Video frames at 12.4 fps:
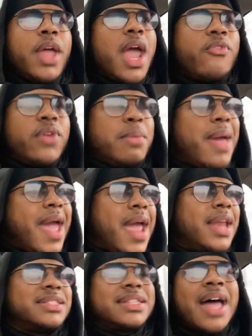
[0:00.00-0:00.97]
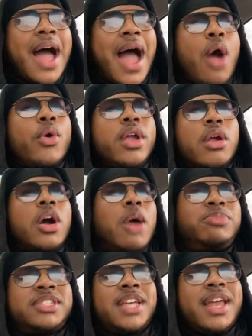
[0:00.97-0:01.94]
Every man is not out here
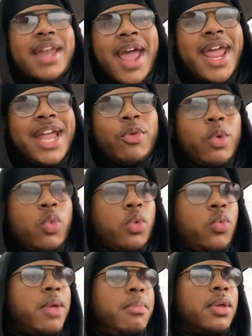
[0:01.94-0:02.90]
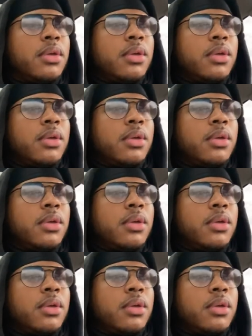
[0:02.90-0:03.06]
upset and angry with women,